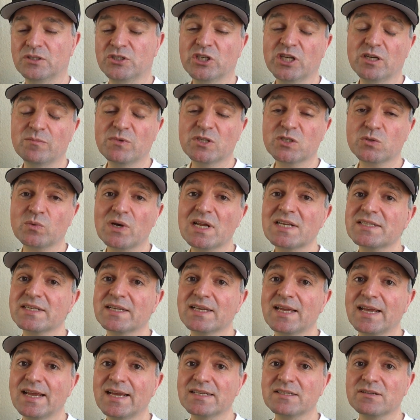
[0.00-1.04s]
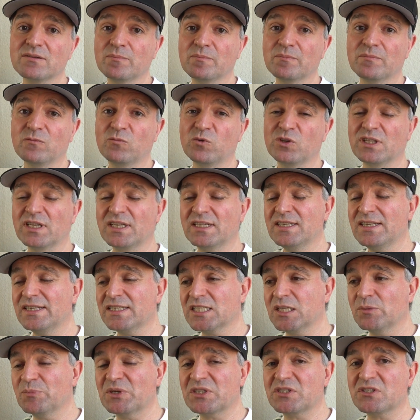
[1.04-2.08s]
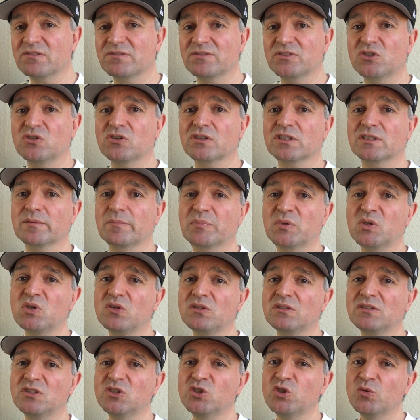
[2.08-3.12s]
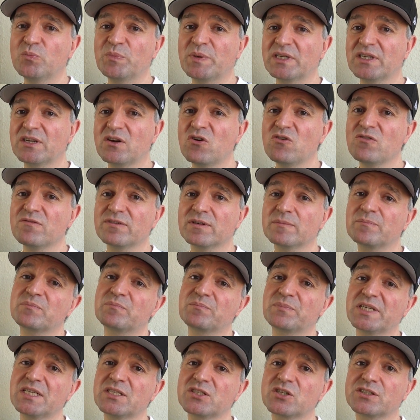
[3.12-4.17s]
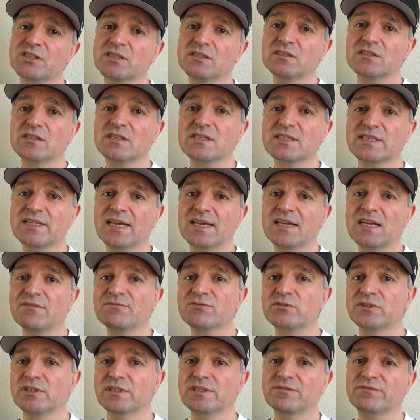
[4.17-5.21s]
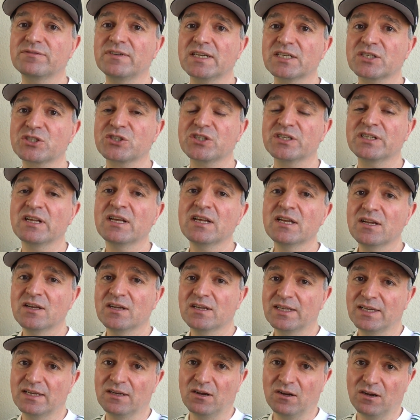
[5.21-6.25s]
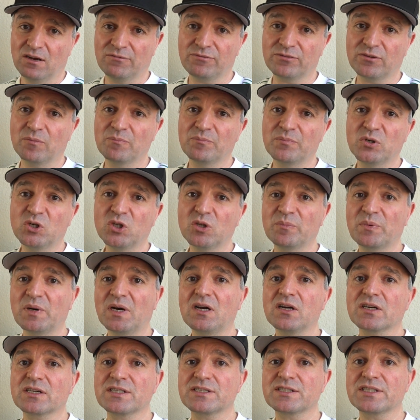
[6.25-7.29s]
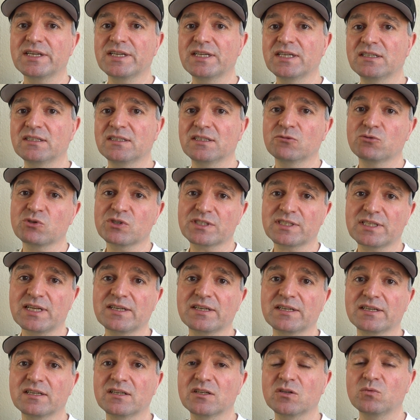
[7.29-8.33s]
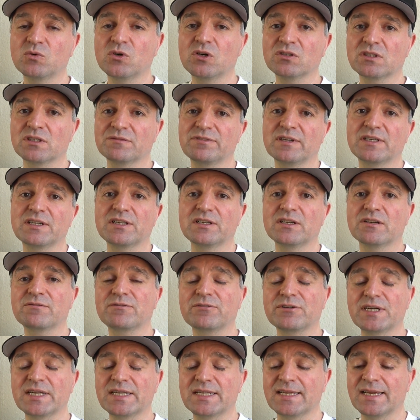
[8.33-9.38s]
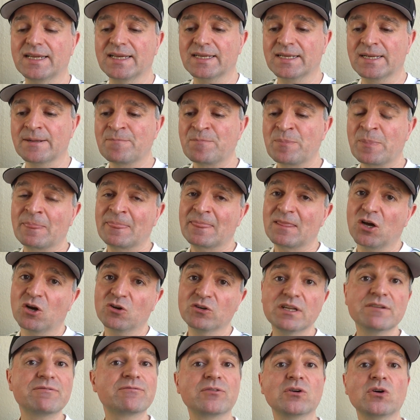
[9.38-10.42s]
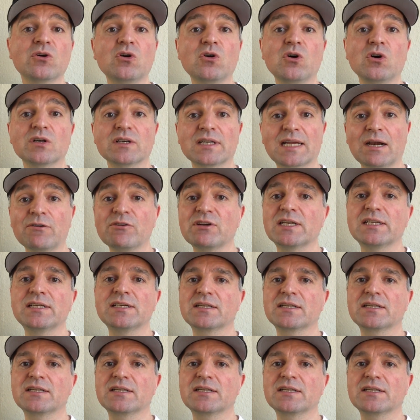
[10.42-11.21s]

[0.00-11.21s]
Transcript: The Germans went ahead with a little bit of luck, the ball looping over Peter Shilton's head after a deflection from Paul Parker's heel, who was standing in the wall defending a free kick, only for Gary